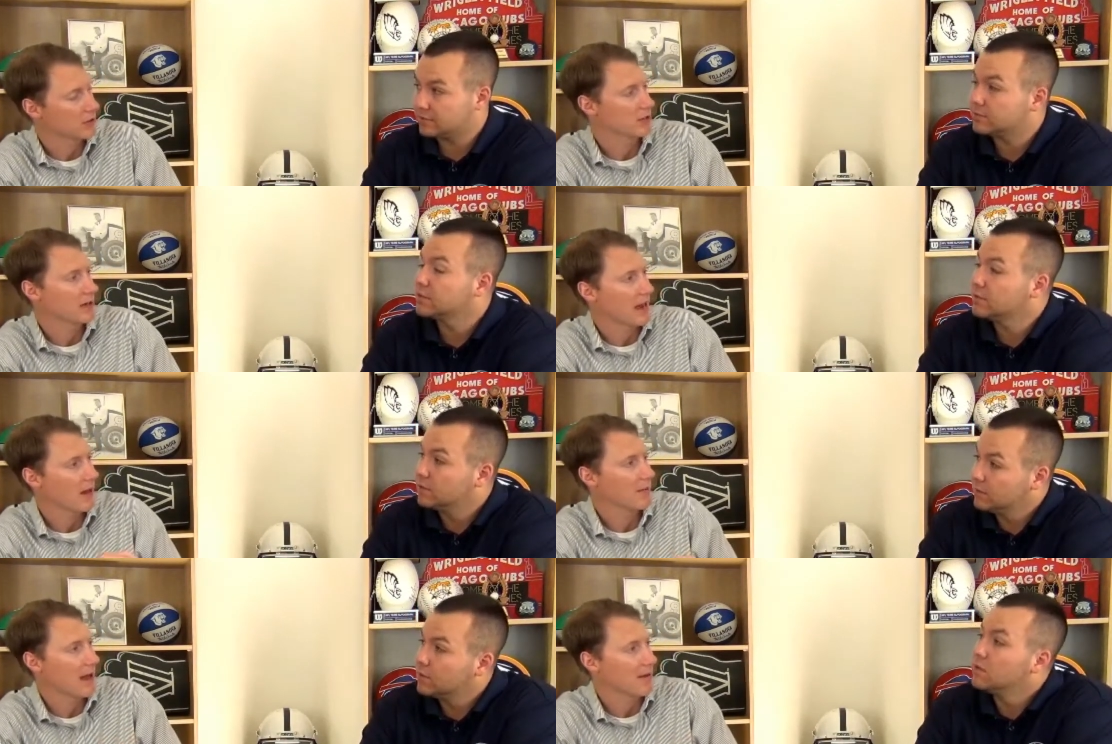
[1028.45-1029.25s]
Speaker 1: Georgia and
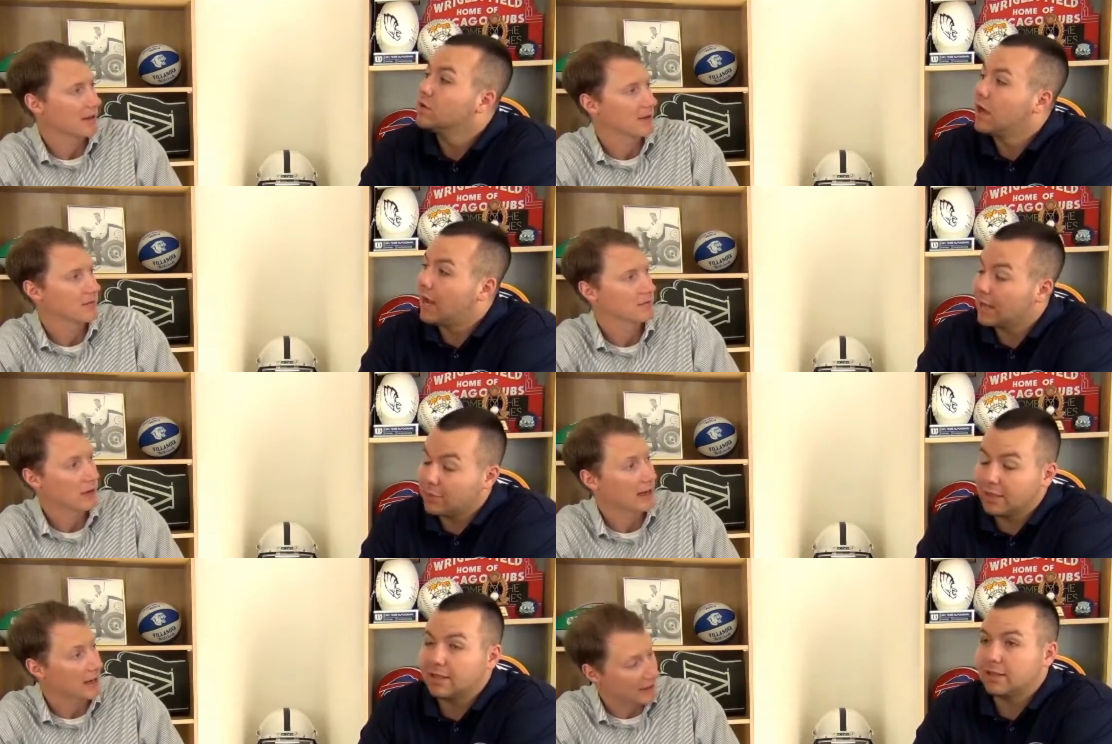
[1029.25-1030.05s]
Alabama, I
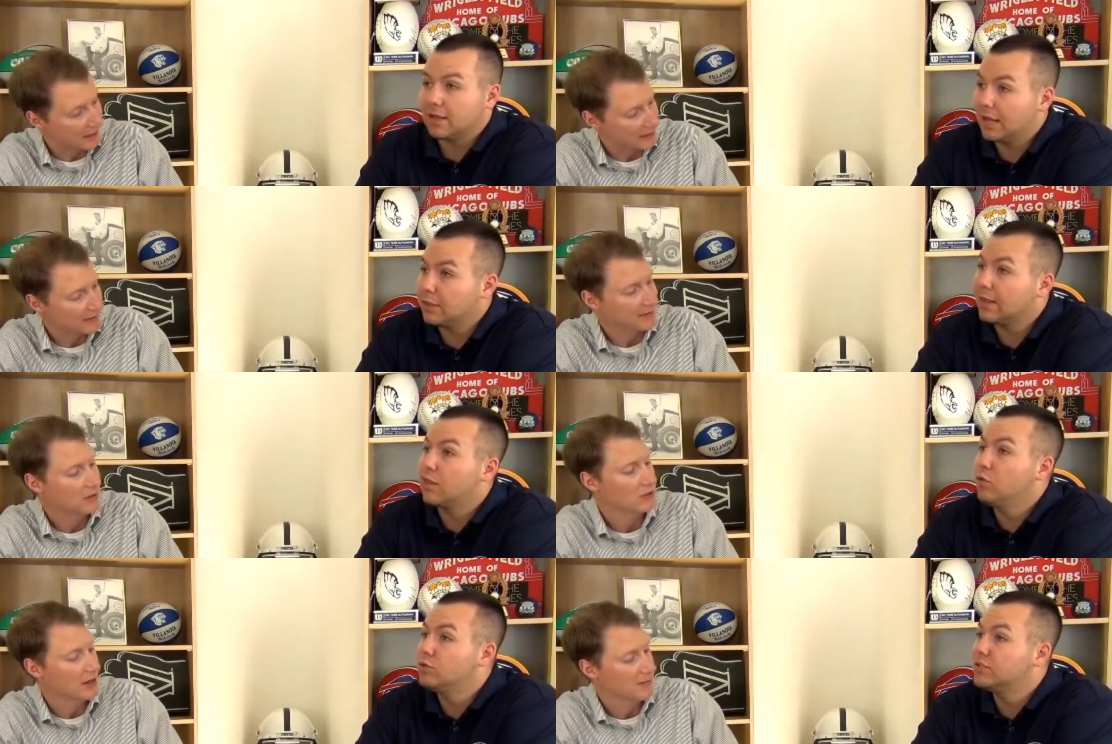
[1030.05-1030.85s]
think I
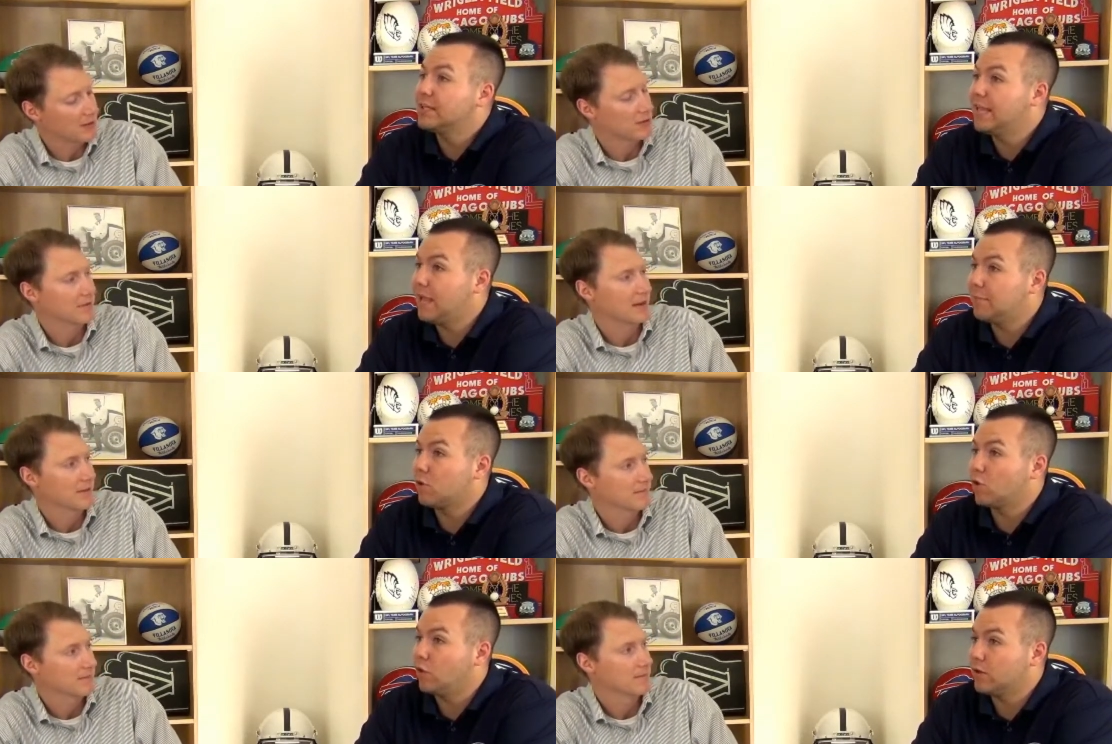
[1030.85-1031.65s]
think losing a
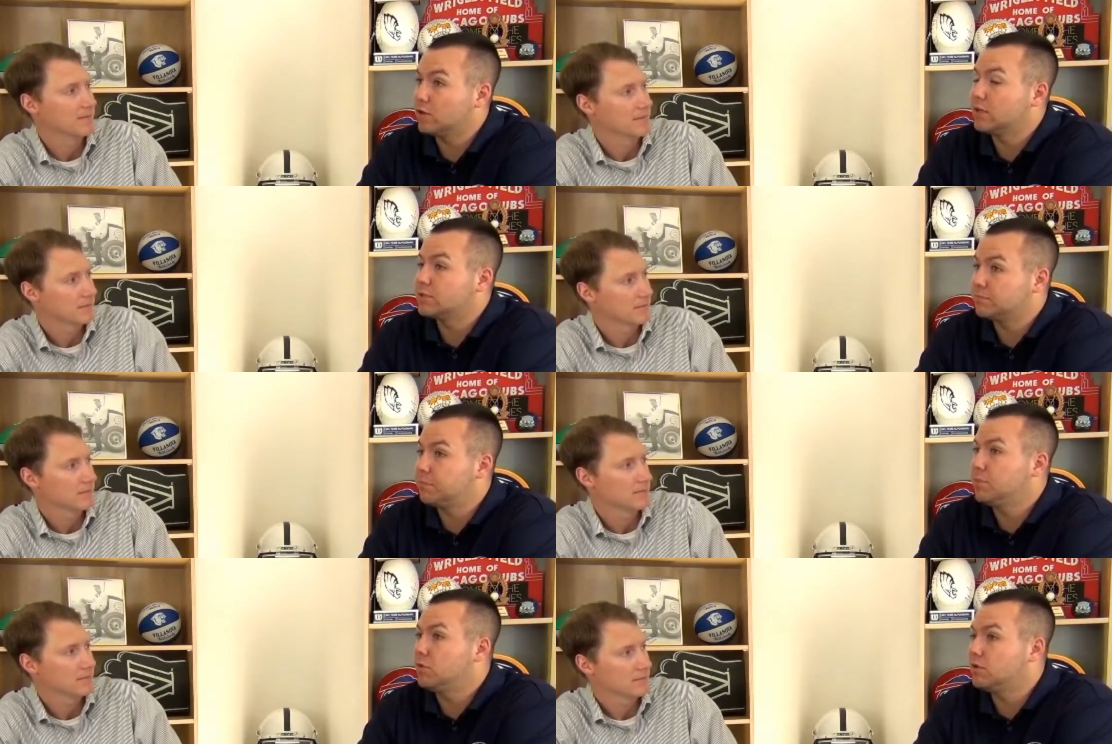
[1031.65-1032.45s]
game earlier does
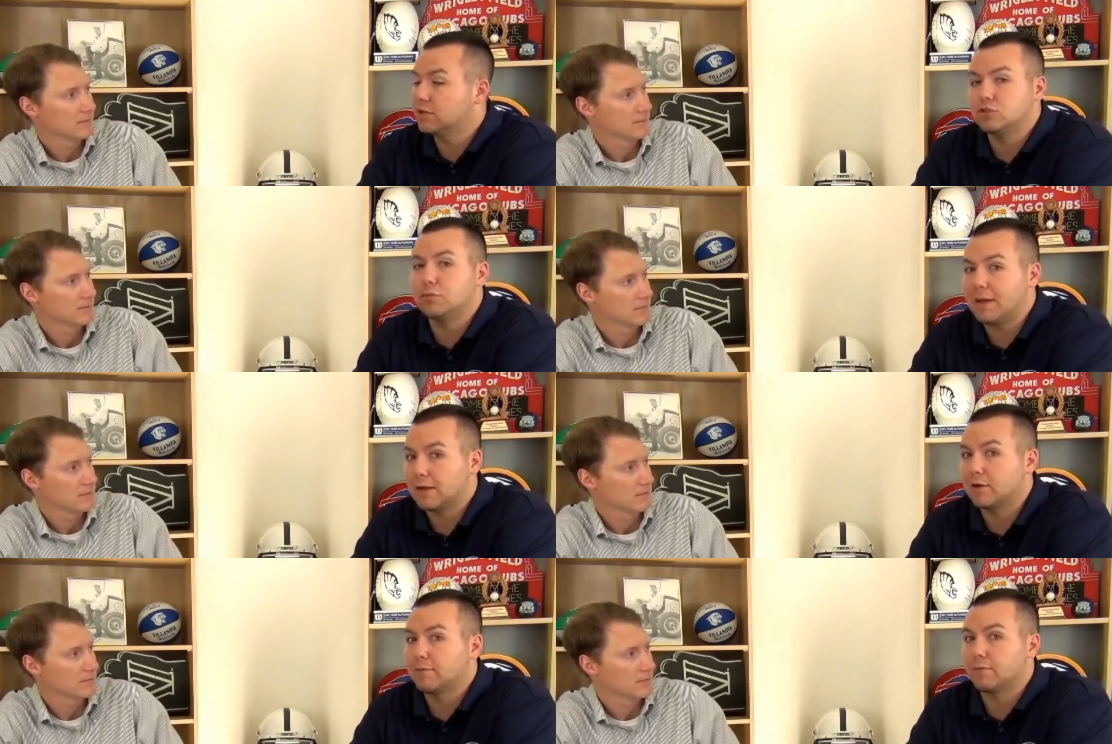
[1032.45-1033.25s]
does you
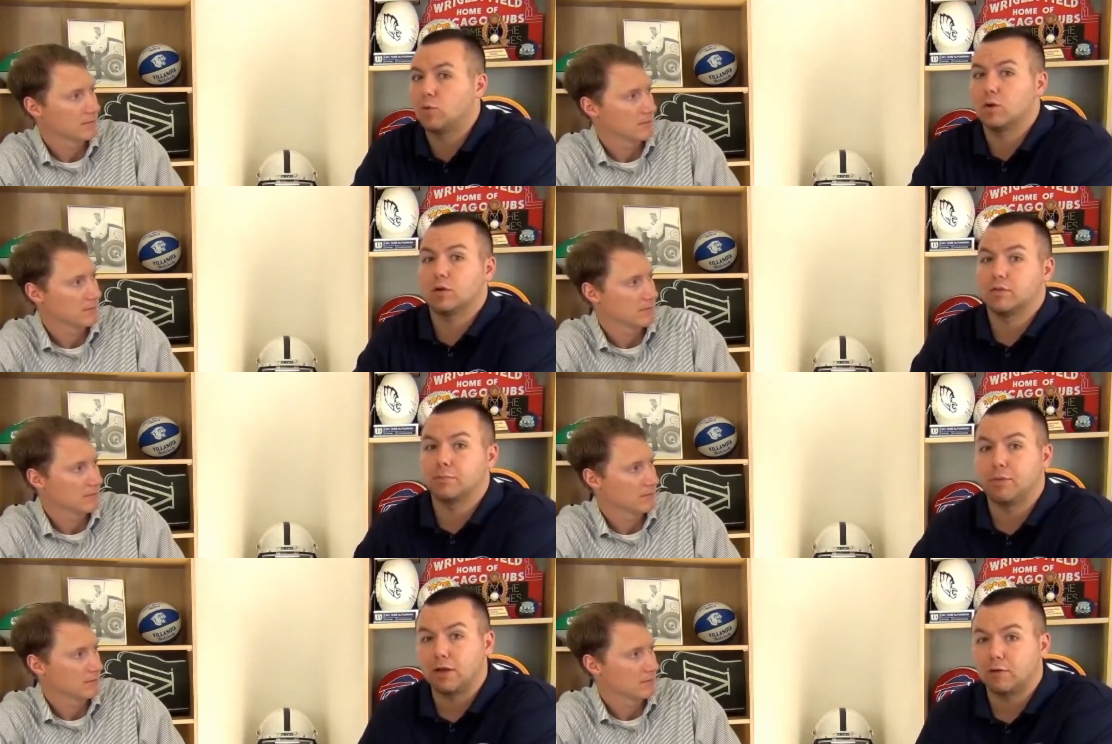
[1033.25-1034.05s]
better for
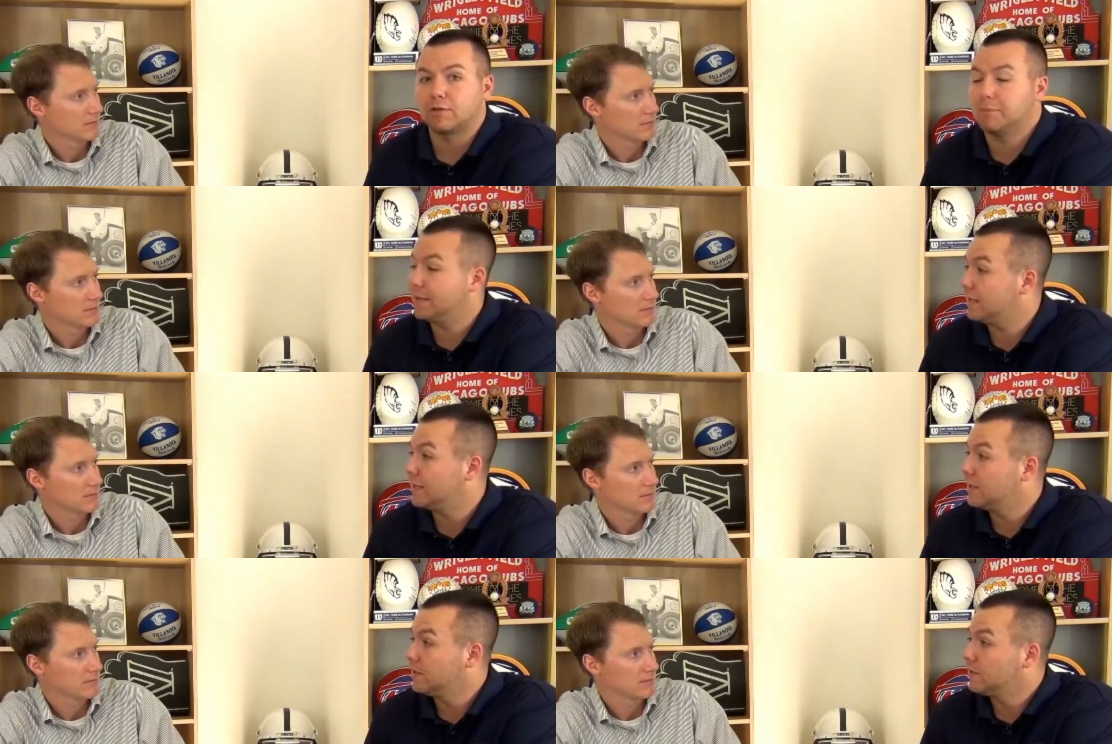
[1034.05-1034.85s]
the playoff
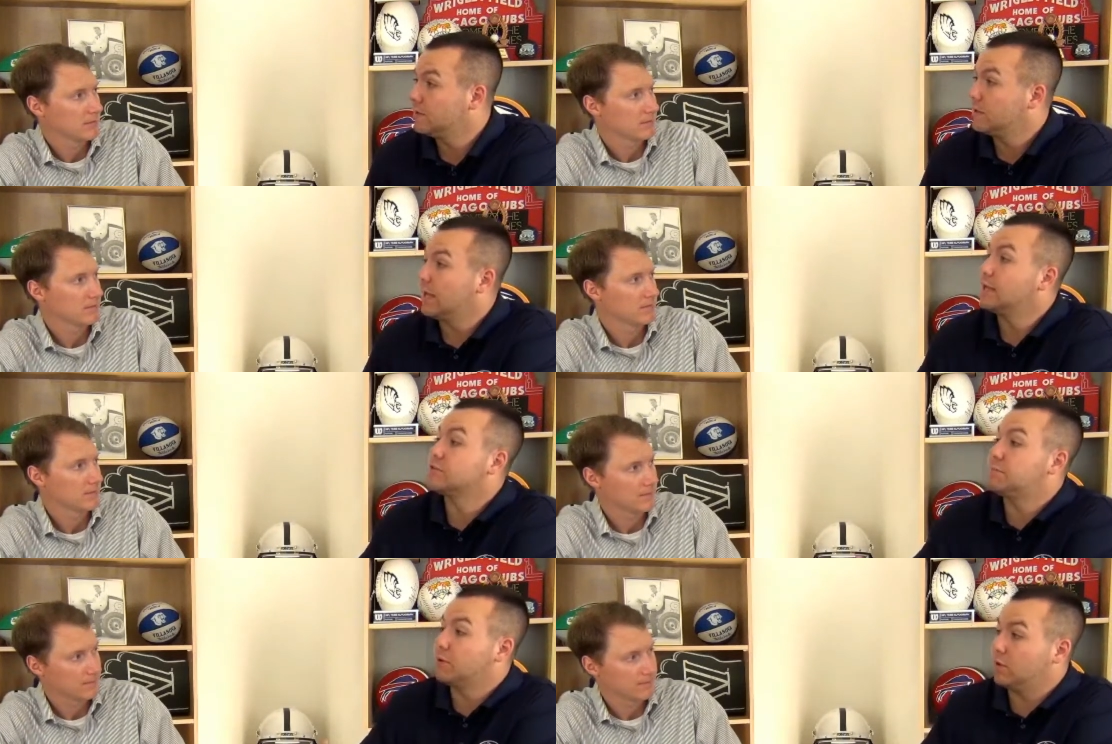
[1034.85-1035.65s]
committee
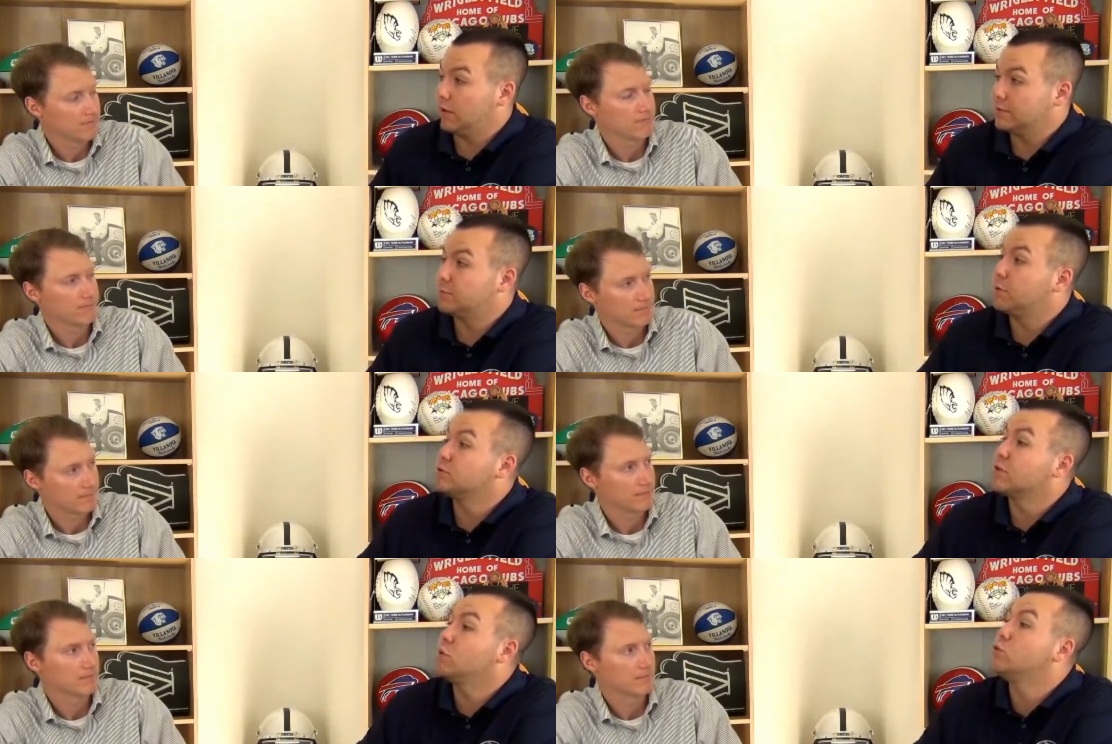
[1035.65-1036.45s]
as opposed as
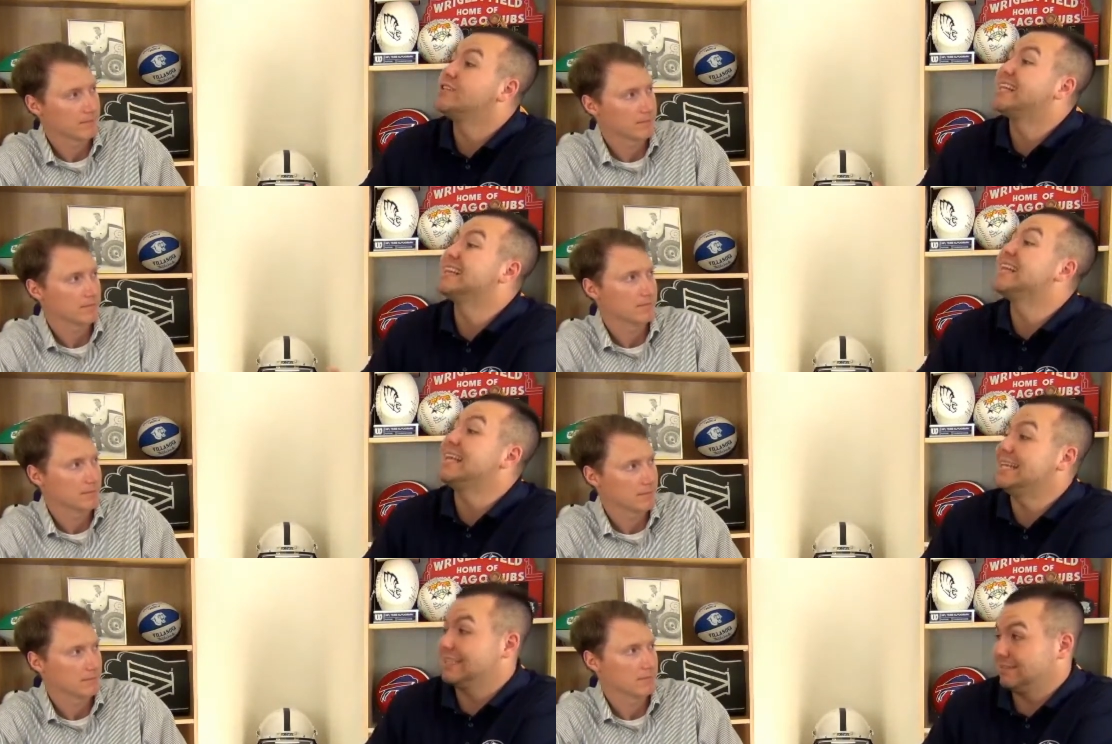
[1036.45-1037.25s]
opposed to losing it late.